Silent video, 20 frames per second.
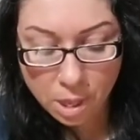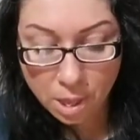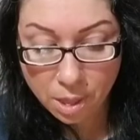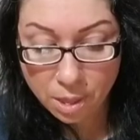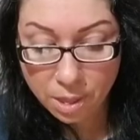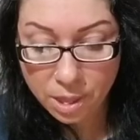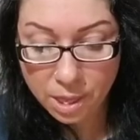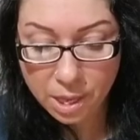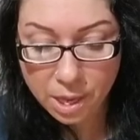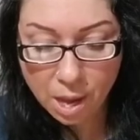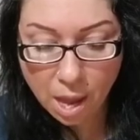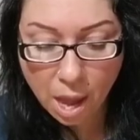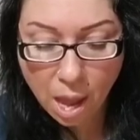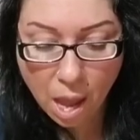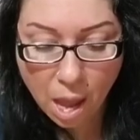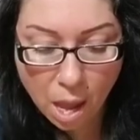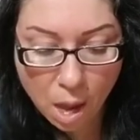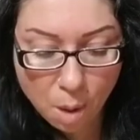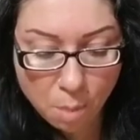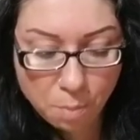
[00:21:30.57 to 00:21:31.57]
The
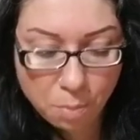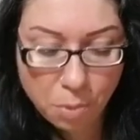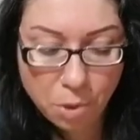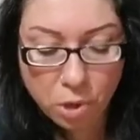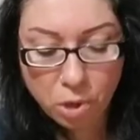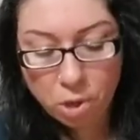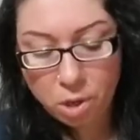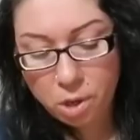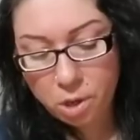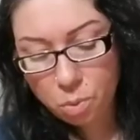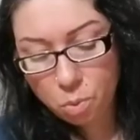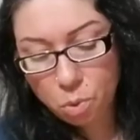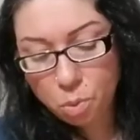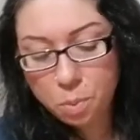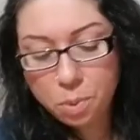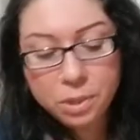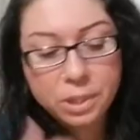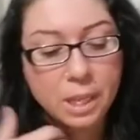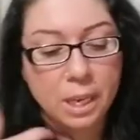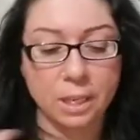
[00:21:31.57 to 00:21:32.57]
Emperor. We'll
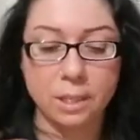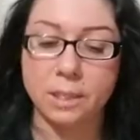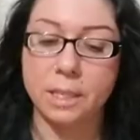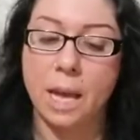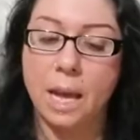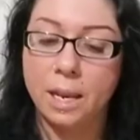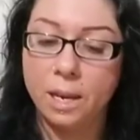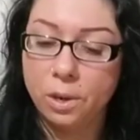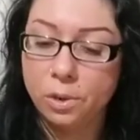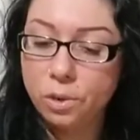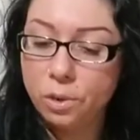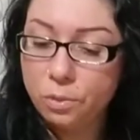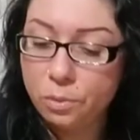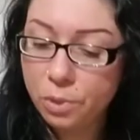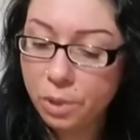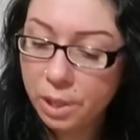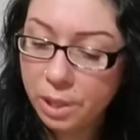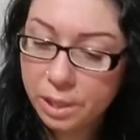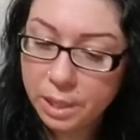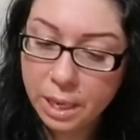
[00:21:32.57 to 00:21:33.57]
put that aside. I don't know if
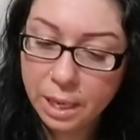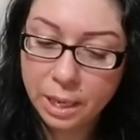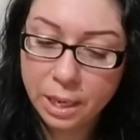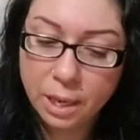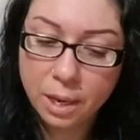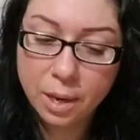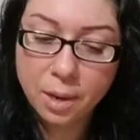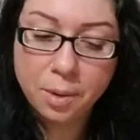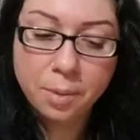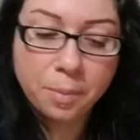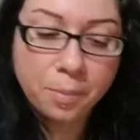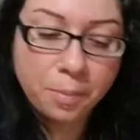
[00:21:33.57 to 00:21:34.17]
we're gonna take it yet.